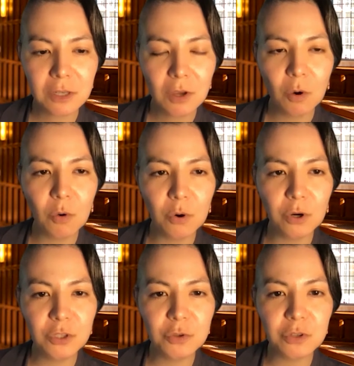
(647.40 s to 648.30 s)
or
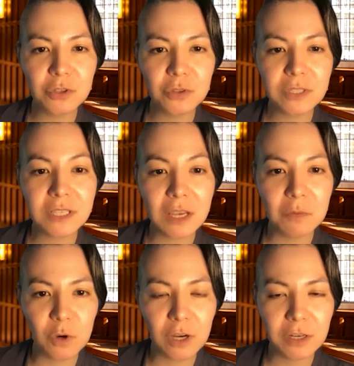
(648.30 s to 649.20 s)
you can do the
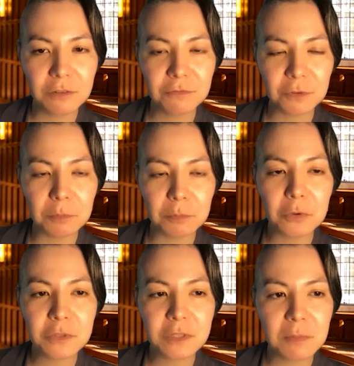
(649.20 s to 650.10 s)
same one for
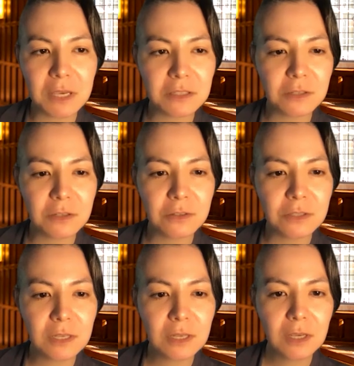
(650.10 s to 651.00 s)
both
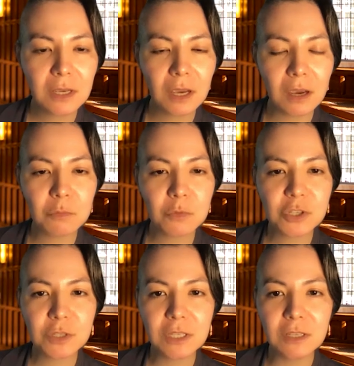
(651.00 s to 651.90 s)
semesters,
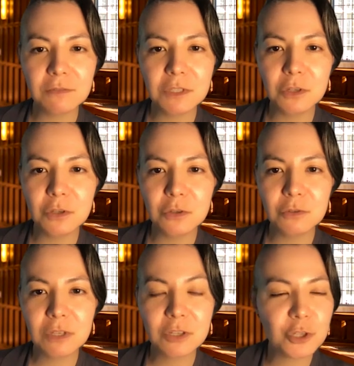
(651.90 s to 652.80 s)
which gives
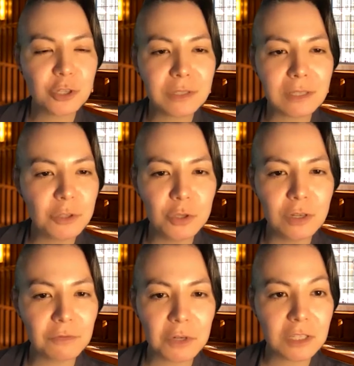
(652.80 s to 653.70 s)
you, it's just 2
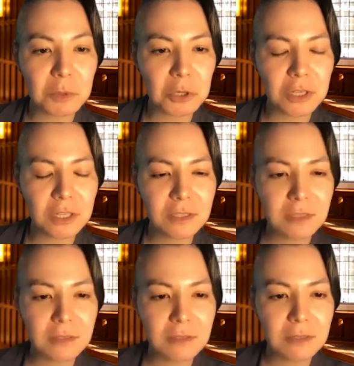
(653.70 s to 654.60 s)
different
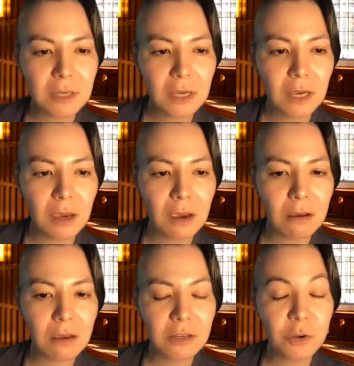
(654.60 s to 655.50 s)
experiences.
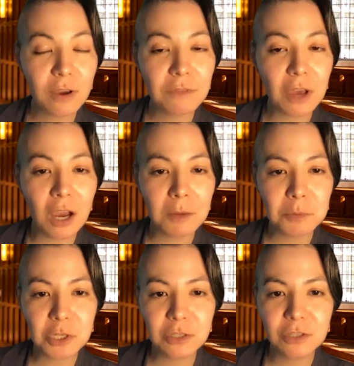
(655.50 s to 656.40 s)
And you have the
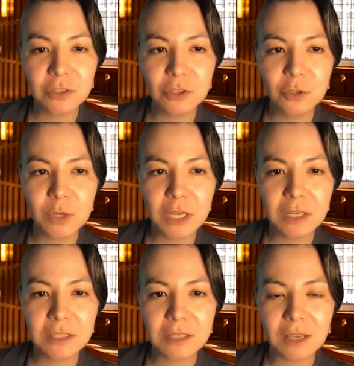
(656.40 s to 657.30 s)
option to do
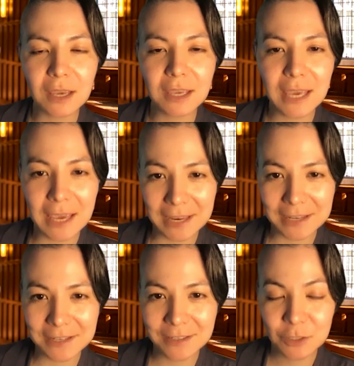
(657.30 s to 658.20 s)
it
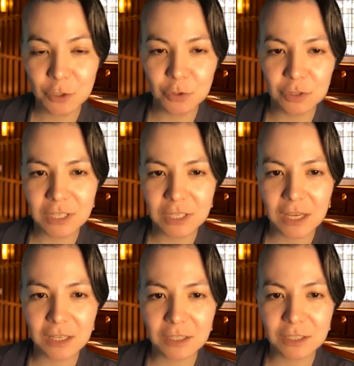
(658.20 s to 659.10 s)
again. You can
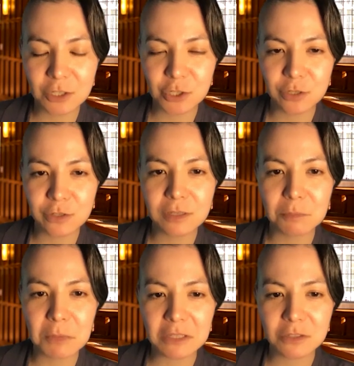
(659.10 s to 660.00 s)
take additional
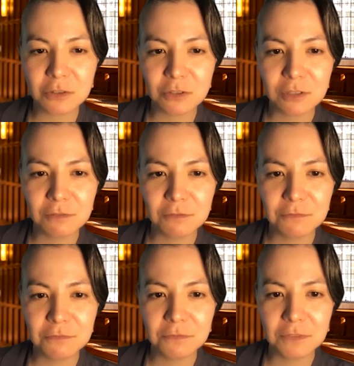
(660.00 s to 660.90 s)
semesters of
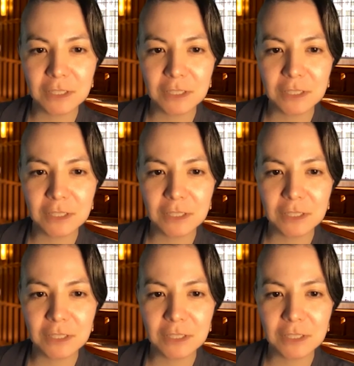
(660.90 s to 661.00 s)
field